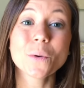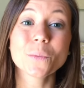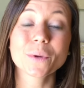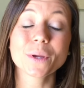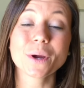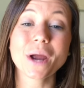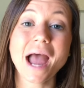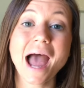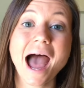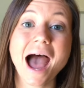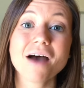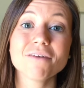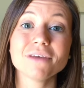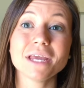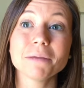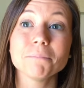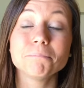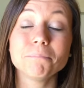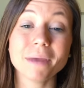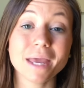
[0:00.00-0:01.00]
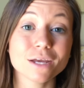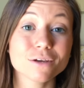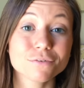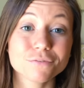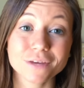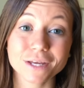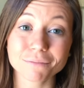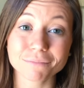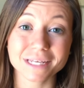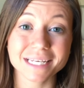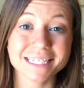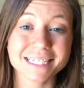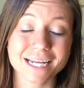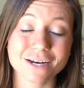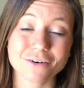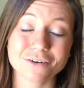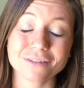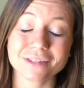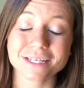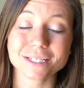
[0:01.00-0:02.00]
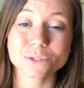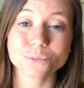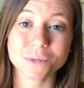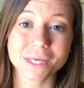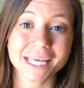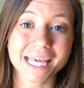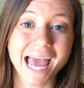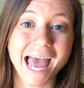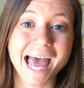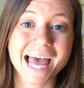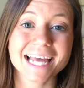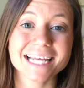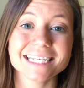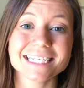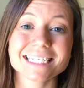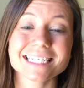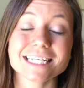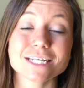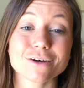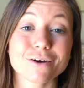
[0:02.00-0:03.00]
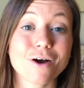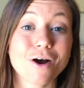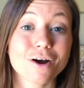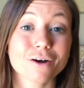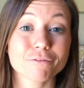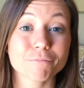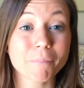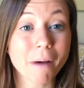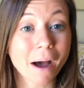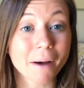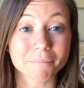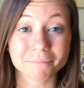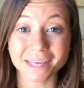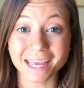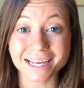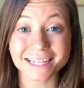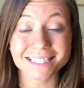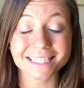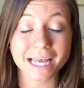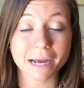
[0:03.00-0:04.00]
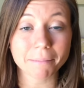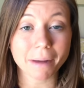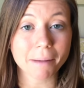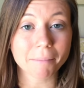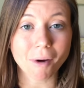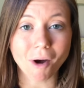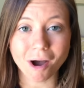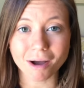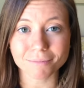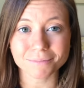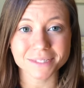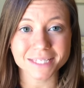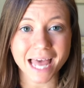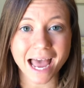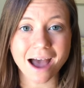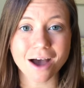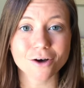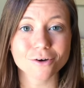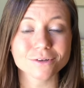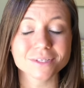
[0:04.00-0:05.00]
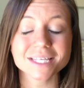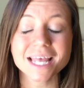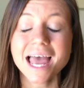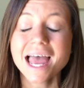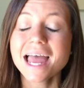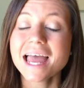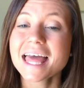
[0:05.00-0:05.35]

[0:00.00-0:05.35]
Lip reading: We are having big family dinner this weekend to carve pumpkins at my mom's house.